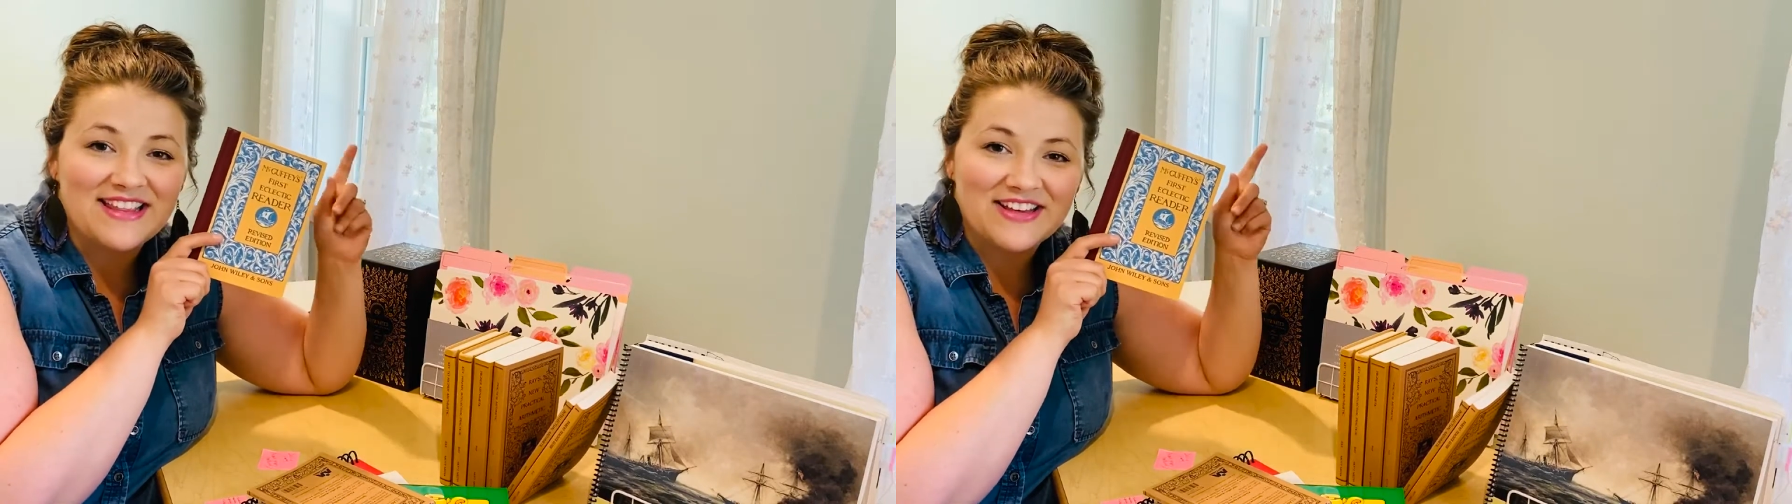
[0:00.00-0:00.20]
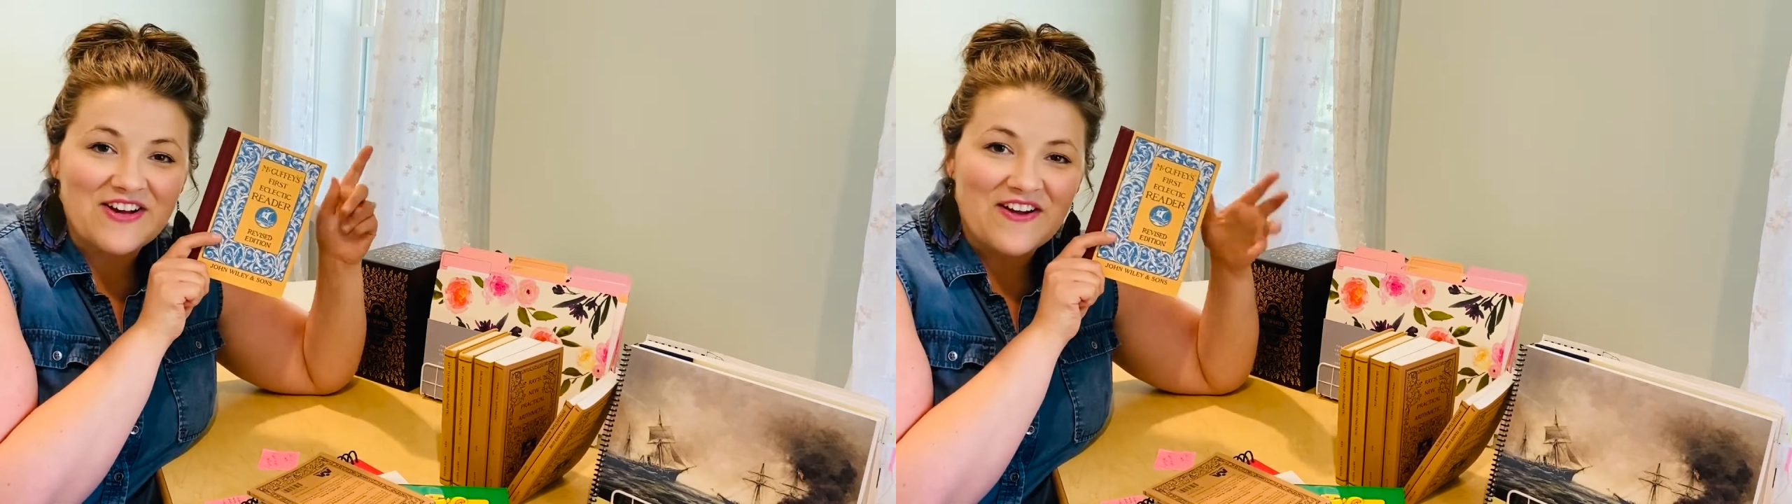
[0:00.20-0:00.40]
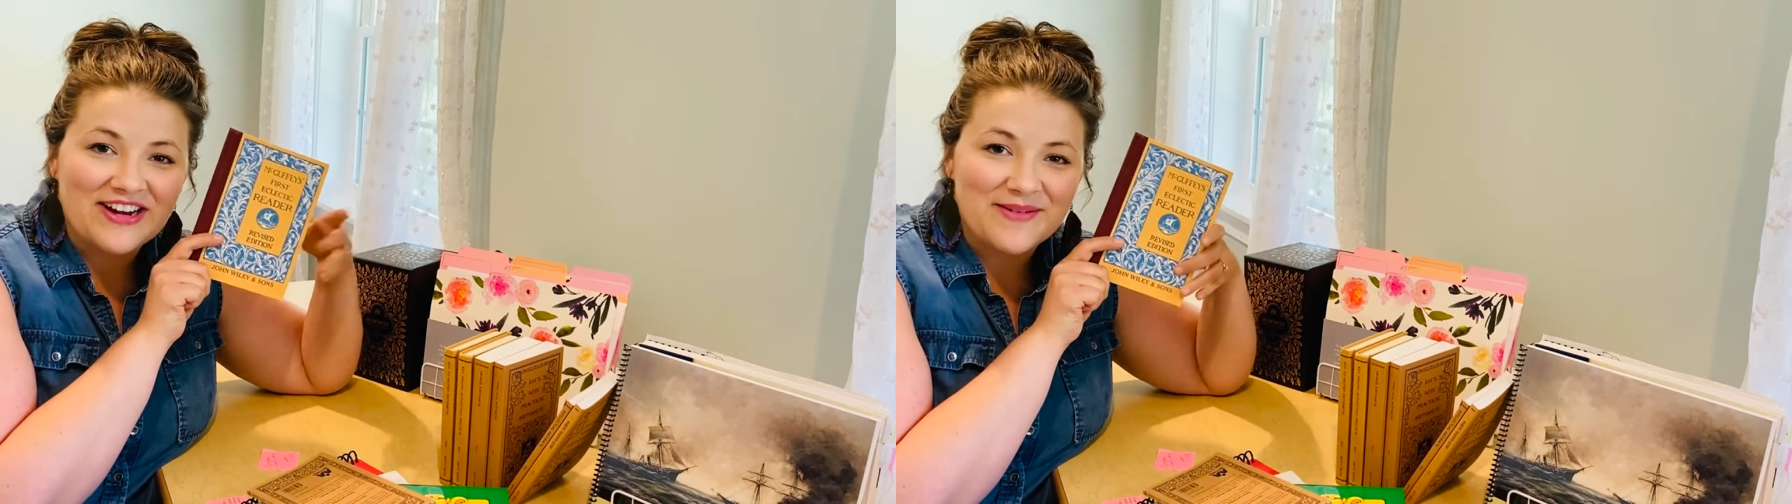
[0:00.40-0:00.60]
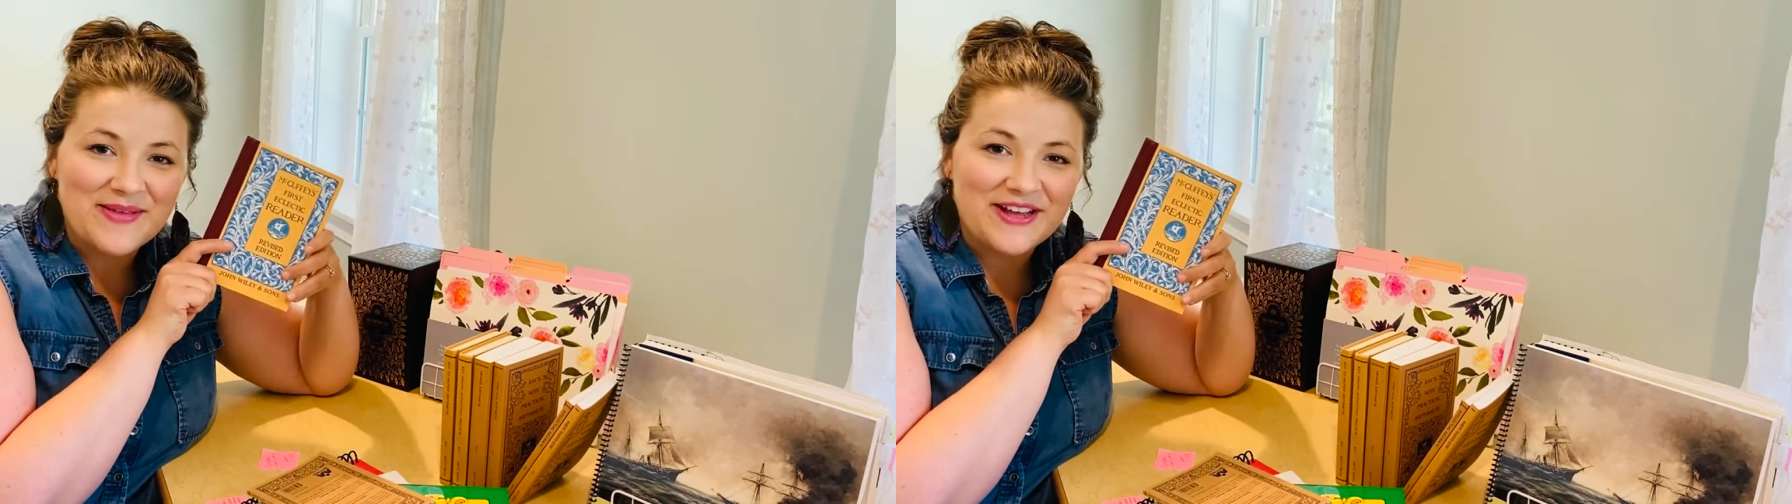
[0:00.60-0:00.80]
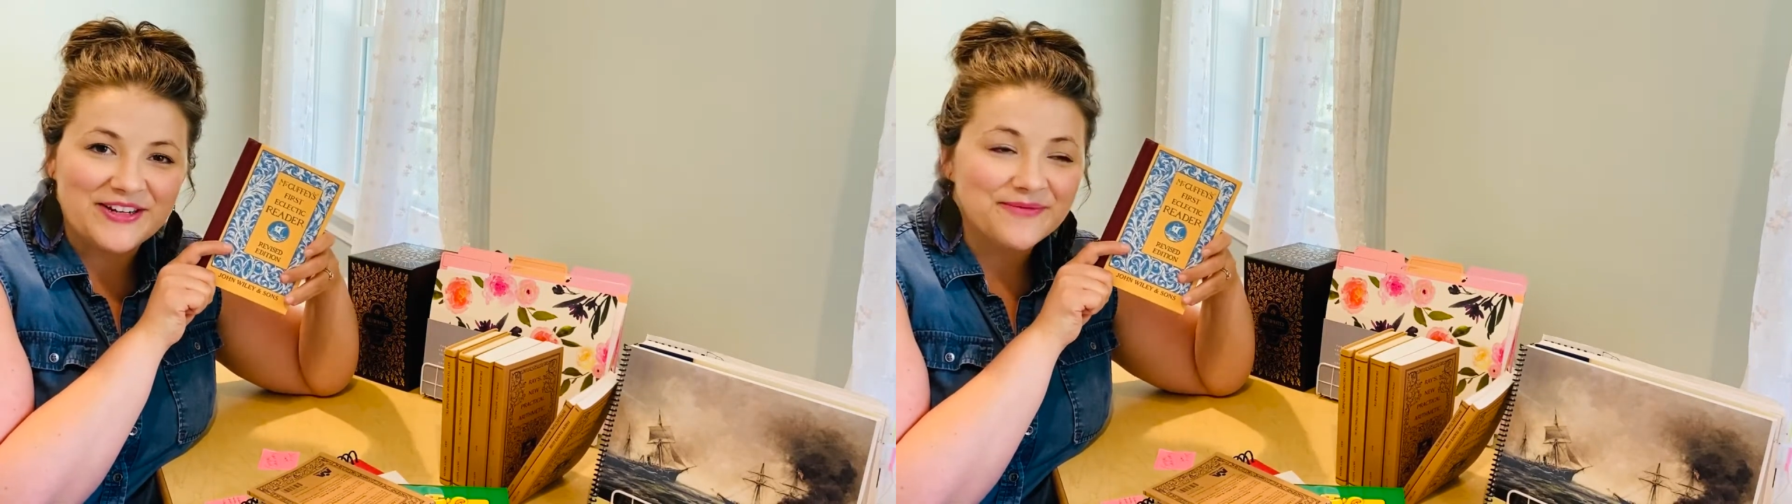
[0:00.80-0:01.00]
the card up
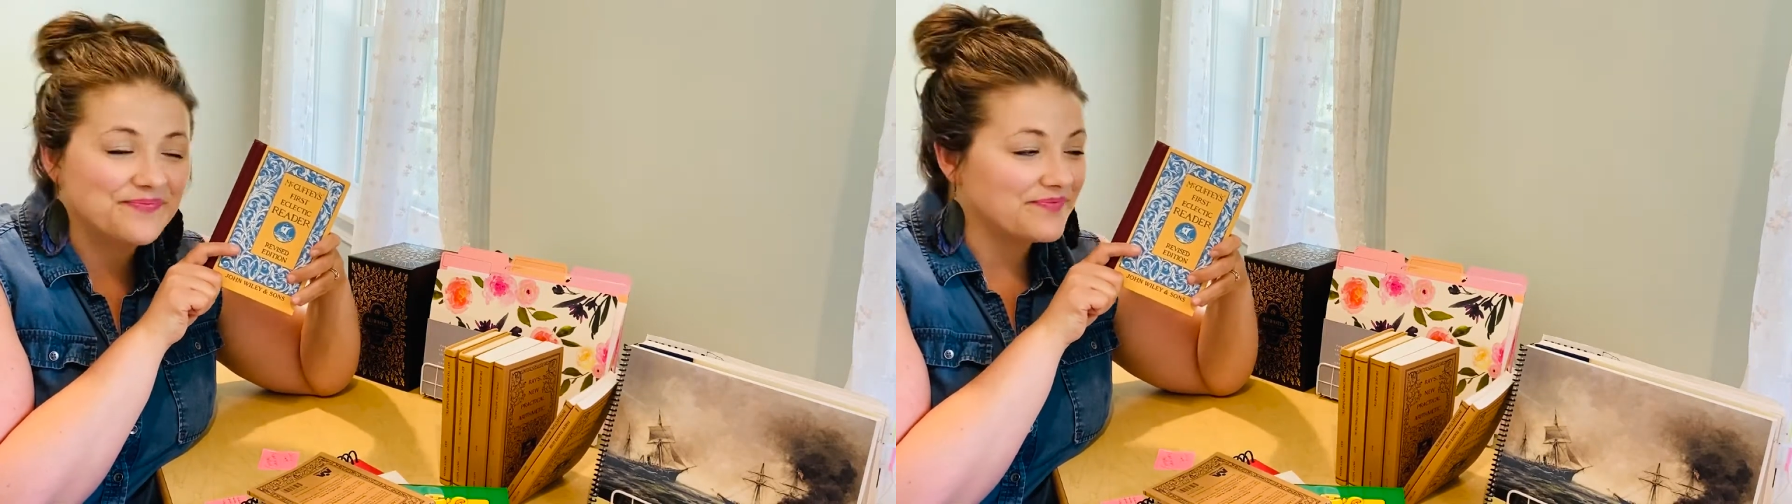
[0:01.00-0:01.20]
here.